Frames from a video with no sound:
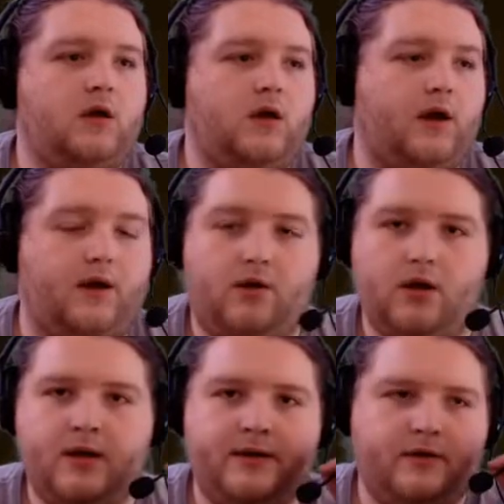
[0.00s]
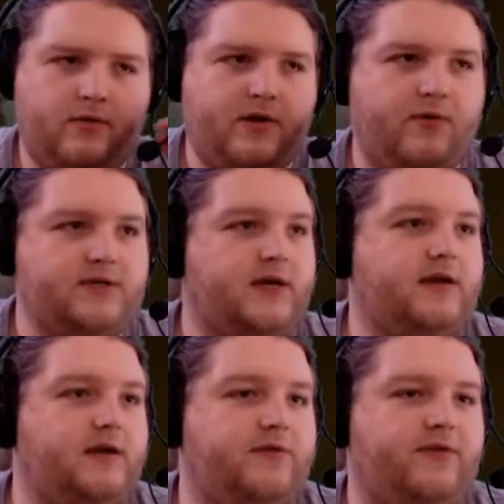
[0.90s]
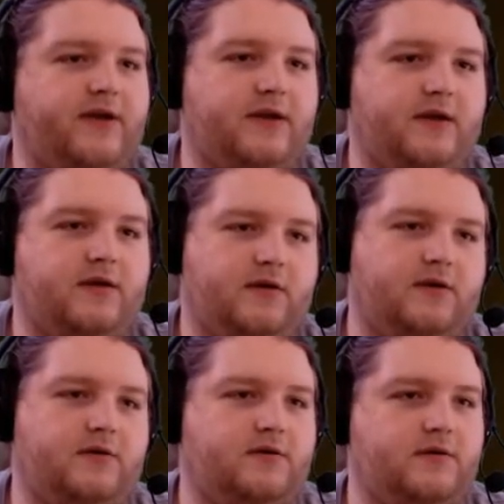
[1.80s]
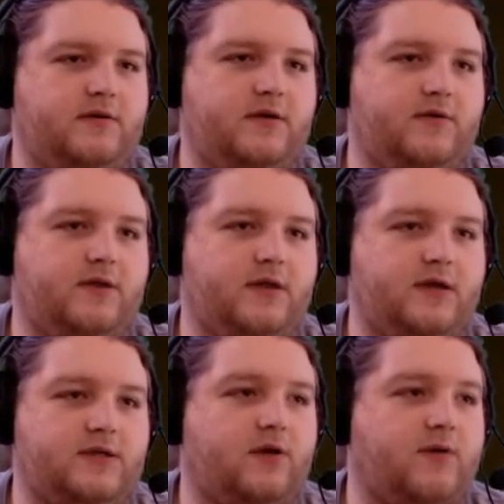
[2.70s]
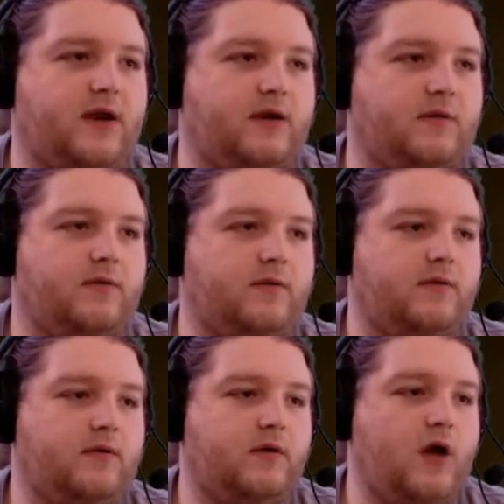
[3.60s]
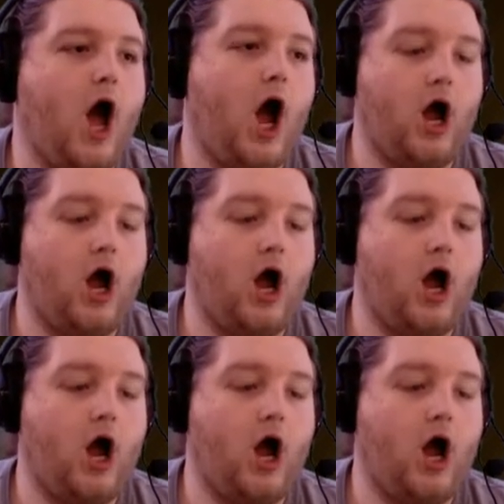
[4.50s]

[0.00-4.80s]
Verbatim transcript: Alright. Where was I? Freaking... doing things. Oh, right. Oh,